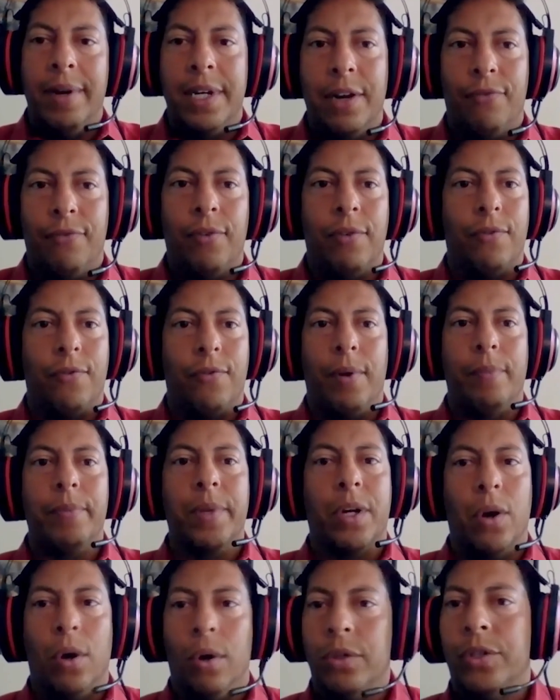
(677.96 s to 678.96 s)
different from the
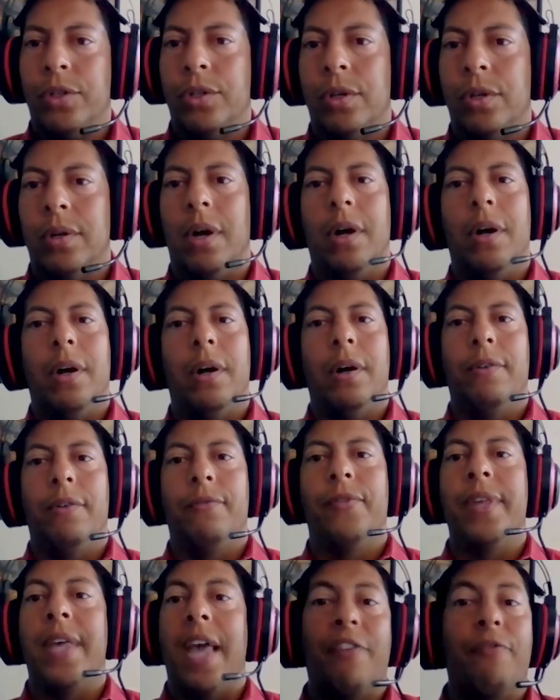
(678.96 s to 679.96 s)
culture of
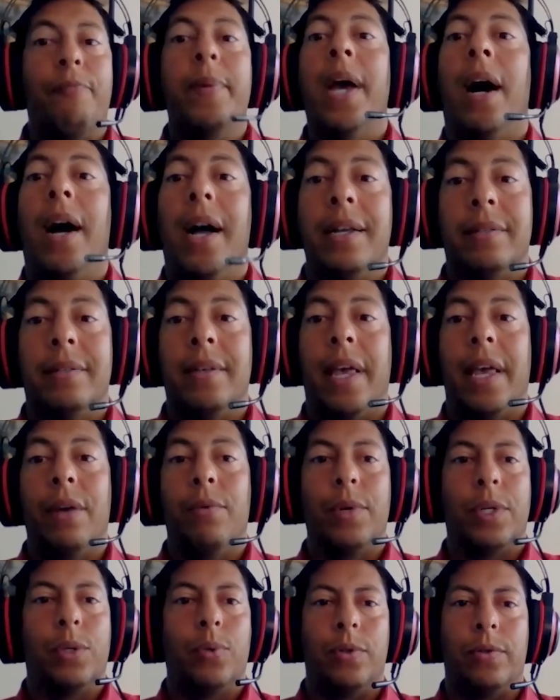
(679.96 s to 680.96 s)
the FBI, say,
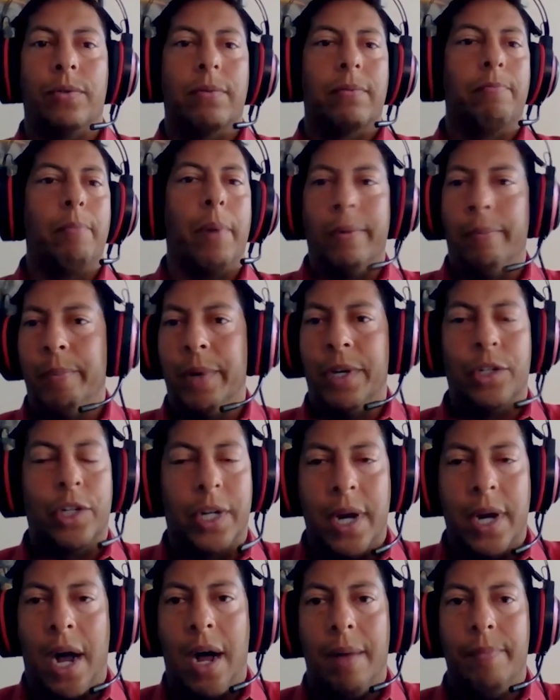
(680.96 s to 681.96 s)
which was a bunch of
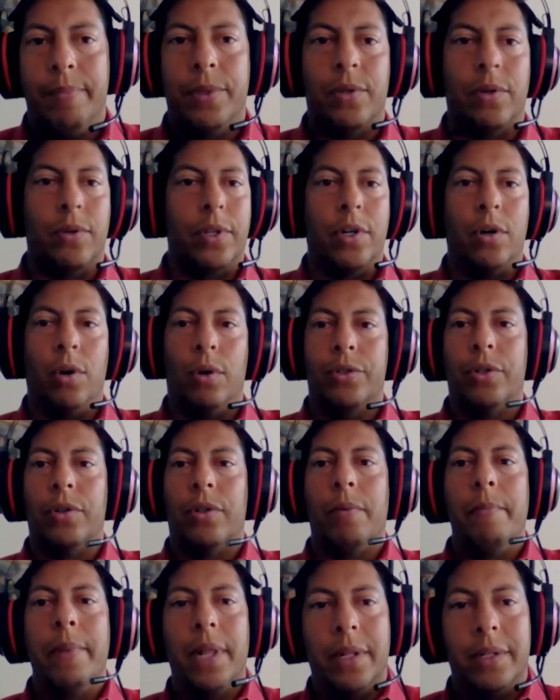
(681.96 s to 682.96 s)
cops, or the culture of the
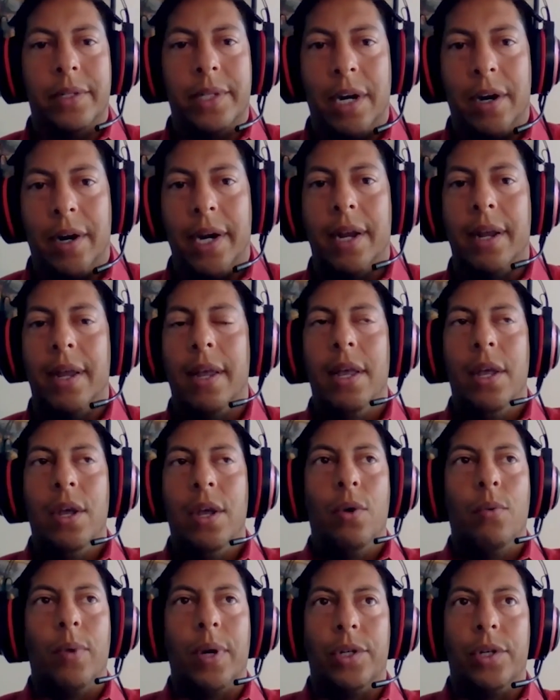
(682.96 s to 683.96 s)
military,
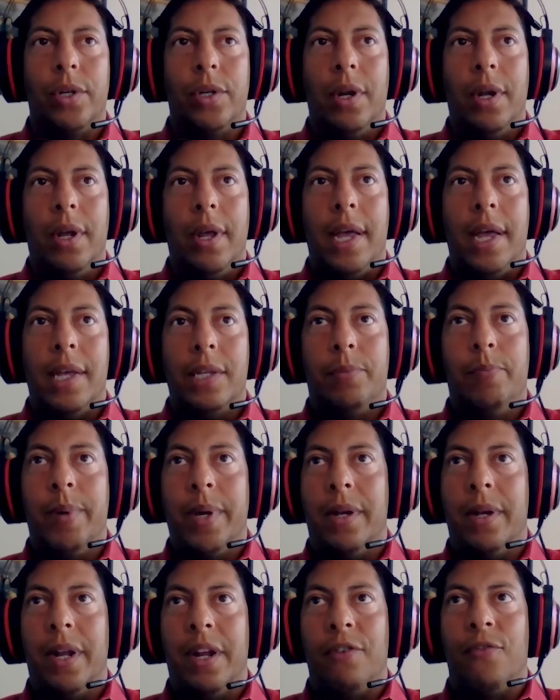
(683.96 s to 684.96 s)
which has
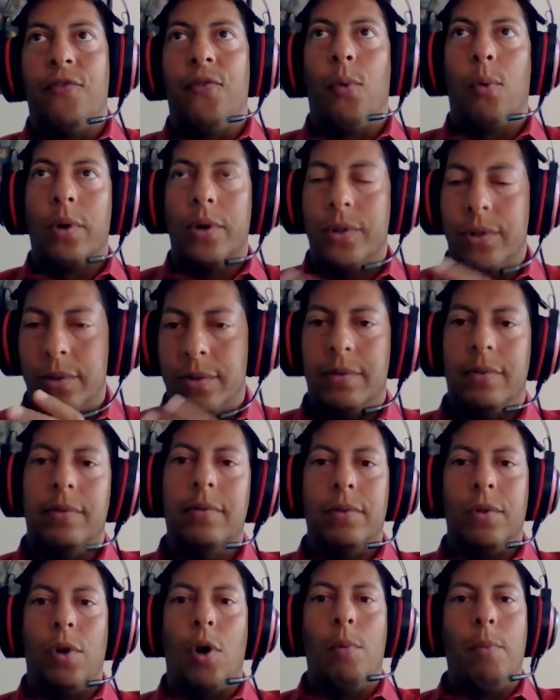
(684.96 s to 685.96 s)
been enforced
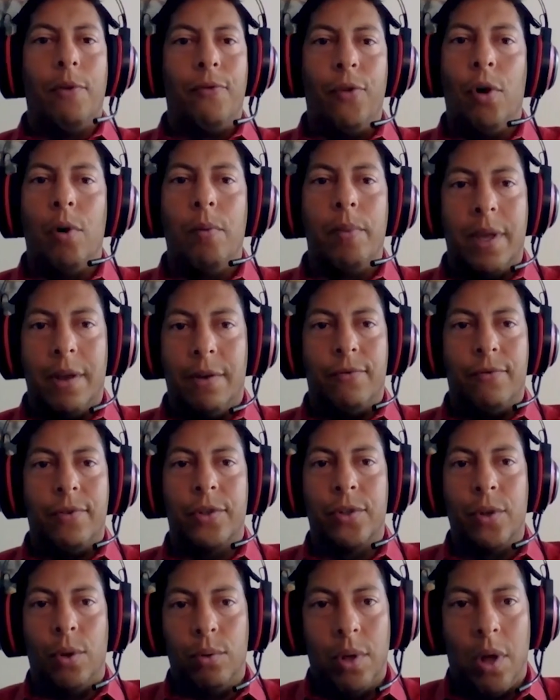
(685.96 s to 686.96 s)
homophobia for
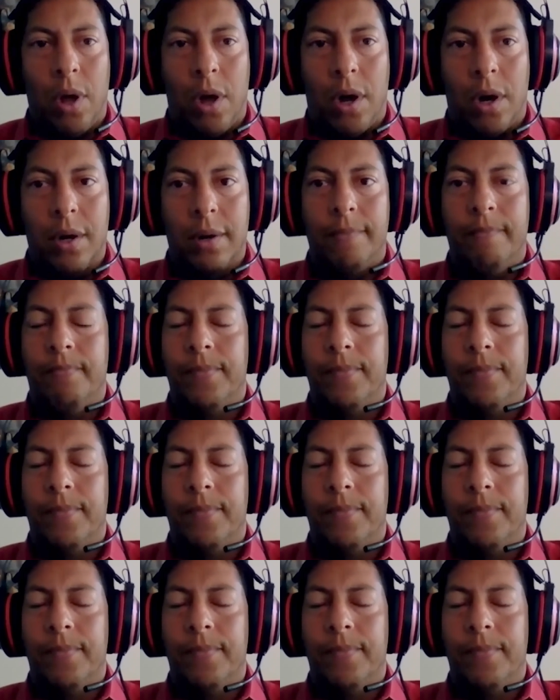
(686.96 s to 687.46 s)
so long.